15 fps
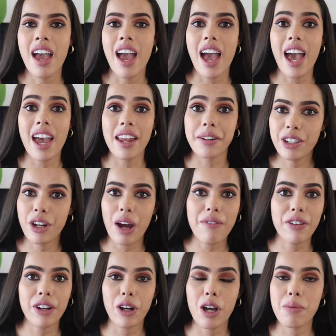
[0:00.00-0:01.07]
And you know, I'm
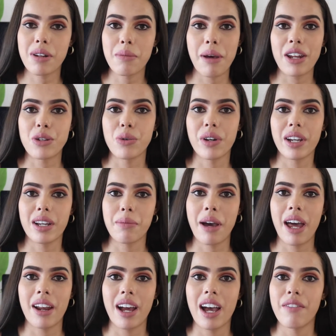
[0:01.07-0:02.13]
very open about talking
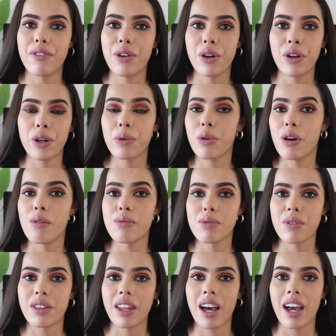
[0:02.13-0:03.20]
about it. I have no qualms
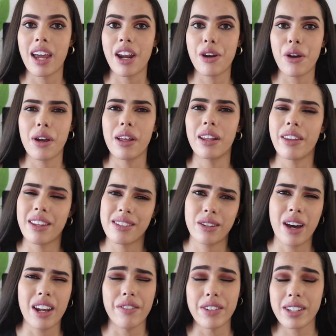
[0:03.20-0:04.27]
with that, and I know that's
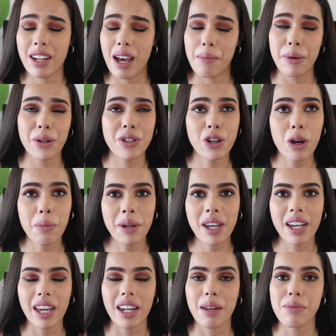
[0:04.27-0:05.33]
kind of a taboo
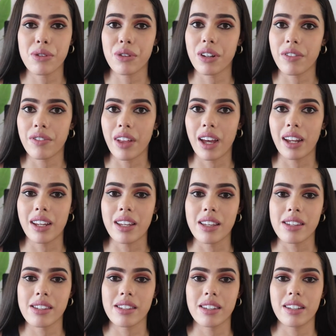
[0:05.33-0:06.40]
topic, and I'm sorry if that
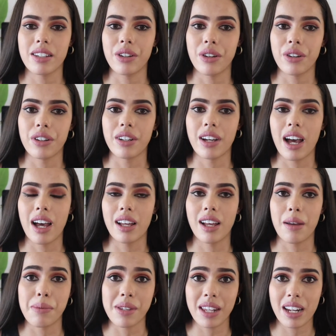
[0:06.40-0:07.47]
is, you know,
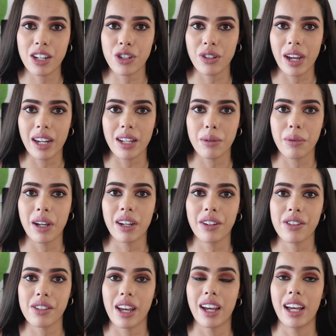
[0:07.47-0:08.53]
upsetting to anyone,
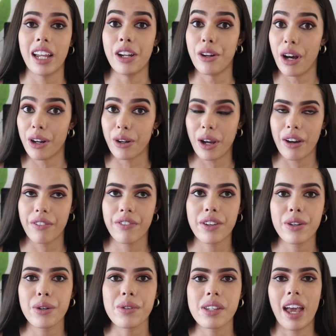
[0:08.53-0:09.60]
because I know how it
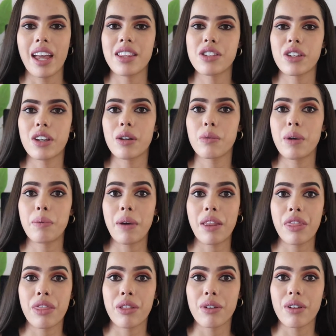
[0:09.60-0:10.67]
feels. And so we went
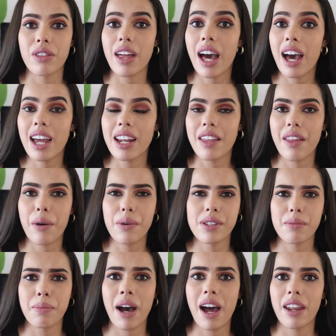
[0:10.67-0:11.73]
through that, and that was a
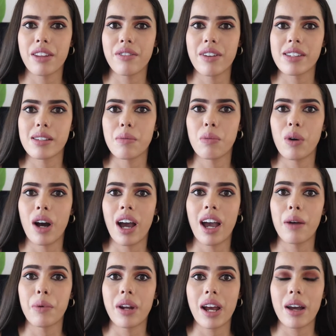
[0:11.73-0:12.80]
part of the reason why
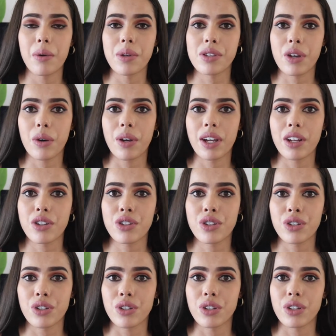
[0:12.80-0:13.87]
when I
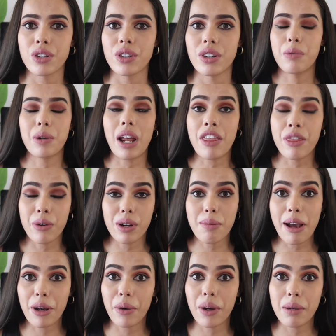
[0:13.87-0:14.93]
thought
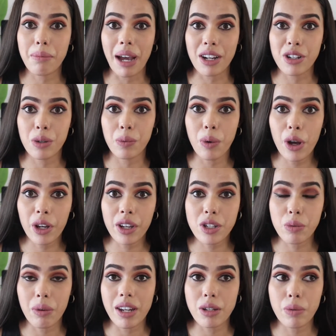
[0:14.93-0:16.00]
about going back to work in
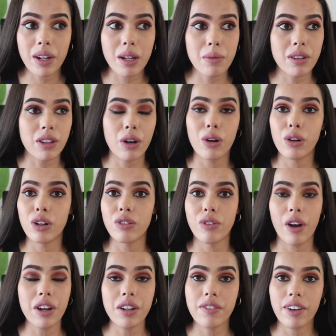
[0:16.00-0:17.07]
2020 with the whole
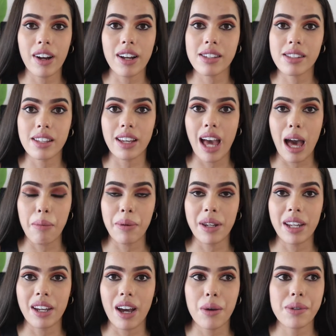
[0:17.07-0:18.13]
coronavirus thing
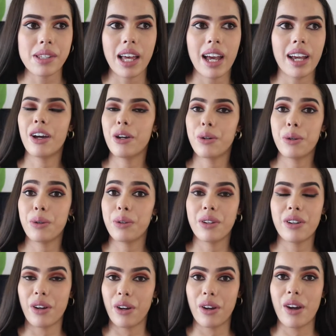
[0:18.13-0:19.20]
happening, I was like, oh
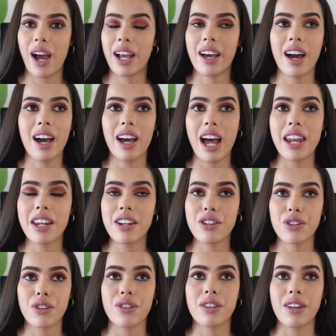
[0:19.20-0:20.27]
no, I can't.
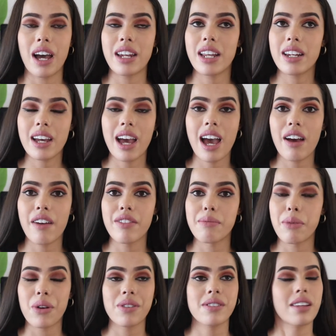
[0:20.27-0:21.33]
I need to have the
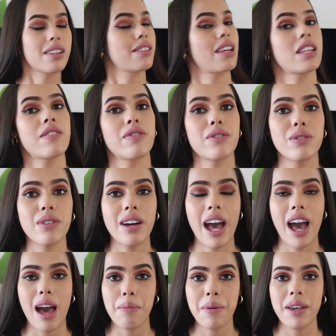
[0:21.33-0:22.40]
most successful,
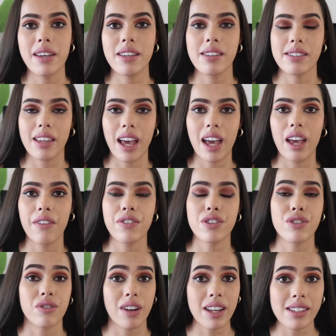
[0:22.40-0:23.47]
happy, safe,
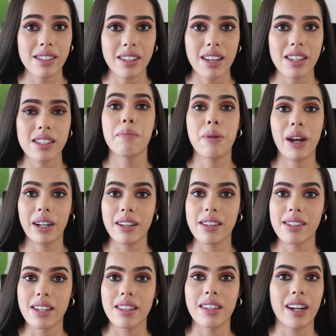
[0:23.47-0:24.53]
stressless
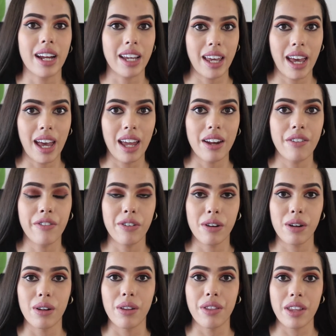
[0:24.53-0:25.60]
pregnancy that I can
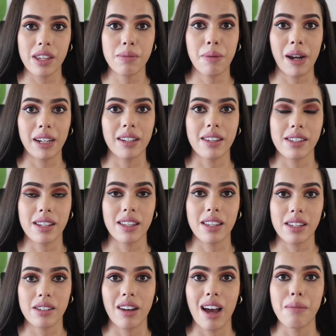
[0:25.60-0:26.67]
for this pregnancy this
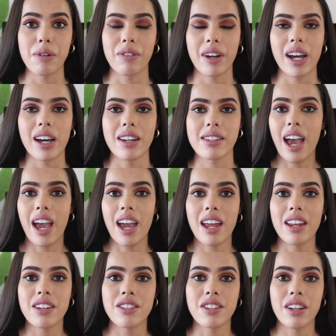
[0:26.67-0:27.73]
time around.
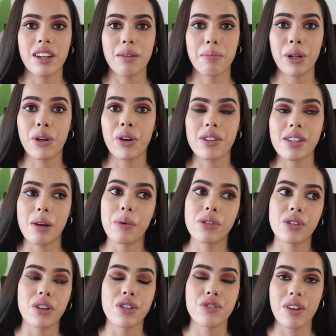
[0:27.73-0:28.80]
And because I was
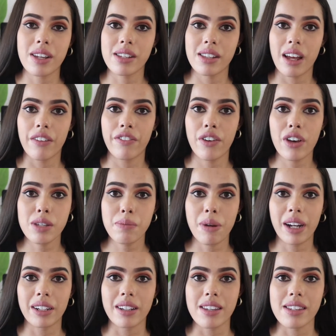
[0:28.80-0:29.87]
so stressed in that first
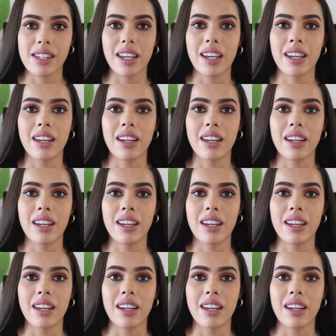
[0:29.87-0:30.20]
pregnancy,